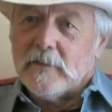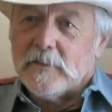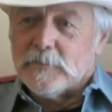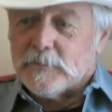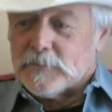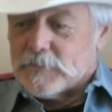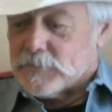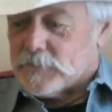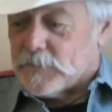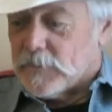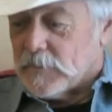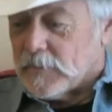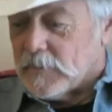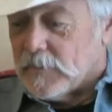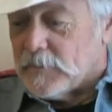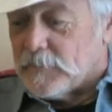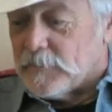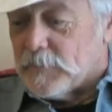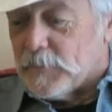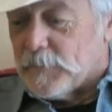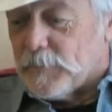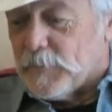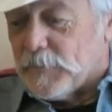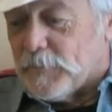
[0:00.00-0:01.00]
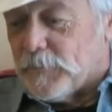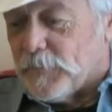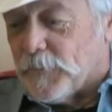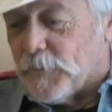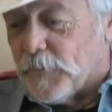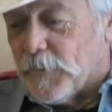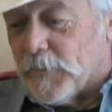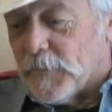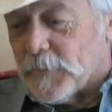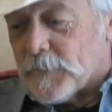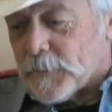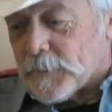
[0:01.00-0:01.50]
he was struggling with
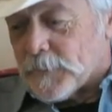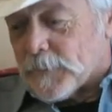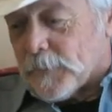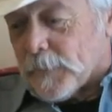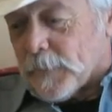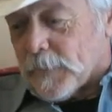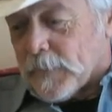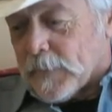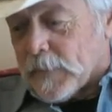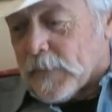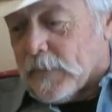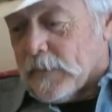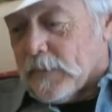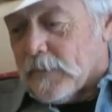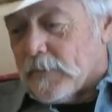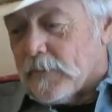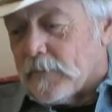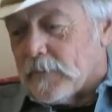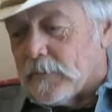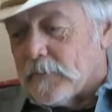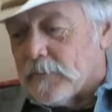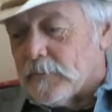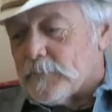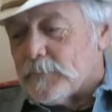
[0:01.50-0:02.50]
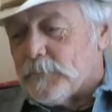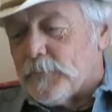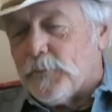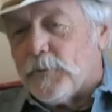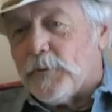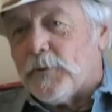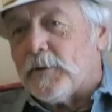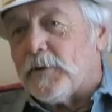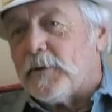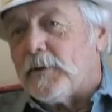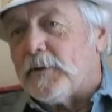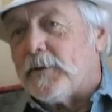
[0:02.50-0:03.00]
before. The young
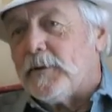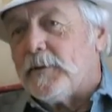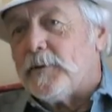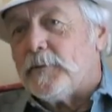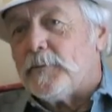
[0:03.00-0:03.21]
boy